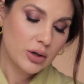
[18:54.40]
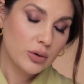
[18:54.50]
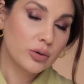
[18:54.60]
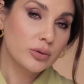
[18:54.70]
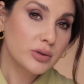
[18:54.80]

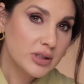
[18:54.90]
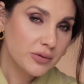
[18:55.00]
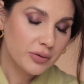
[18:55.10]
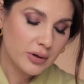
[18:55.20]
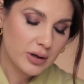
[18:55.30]

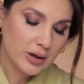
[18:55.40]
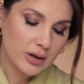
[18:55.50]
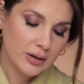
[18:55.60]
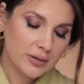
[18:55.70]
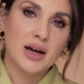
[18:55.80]

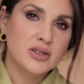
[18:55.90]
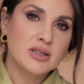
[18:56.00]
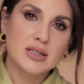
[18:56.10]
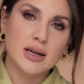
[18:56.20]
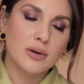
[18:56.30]
cruelty-free. I
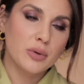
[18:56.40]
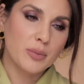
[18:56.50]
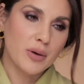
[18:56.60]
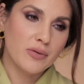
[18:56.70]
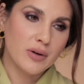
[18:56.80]
just take it with
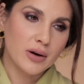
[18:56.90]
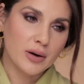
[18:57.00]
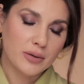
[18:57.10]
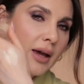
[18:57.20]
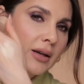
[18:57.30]
my
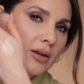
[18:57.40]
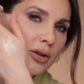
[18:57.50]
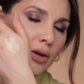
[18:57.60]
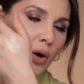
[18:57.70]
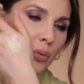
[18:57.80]
finger. And
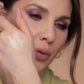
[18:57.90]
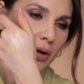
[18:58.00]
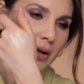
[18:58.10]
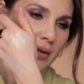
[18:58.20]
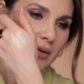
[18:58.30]
look how
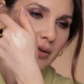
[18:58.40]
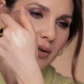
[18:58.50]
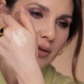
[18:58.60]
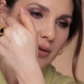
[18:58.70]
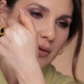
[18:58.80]
pretty this
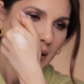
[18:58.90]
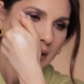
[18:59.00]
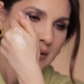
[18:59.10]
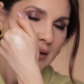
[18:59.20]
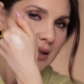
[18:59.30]
is. It
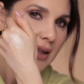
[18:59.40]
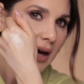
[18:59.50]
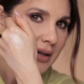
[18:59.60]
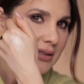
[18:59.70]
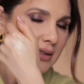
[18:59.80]
has the
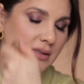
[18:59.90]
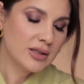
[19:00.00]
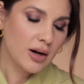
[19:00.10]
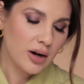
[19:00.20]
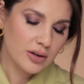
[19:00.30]

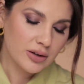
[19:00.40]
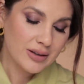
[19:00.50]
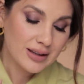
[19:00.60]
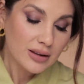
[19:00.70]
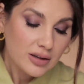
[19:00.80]
nicest color
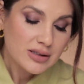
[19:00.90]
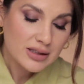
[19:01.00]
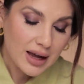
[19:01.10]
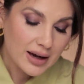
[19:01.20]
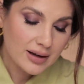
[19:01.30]
that looks
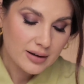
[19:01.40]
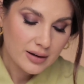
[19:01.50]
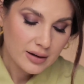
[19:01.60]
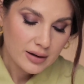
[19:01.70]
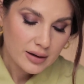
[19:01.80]
like,
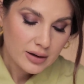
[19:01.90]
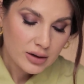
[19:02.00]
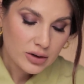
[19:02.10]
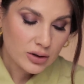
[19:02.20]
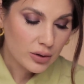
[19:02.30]
you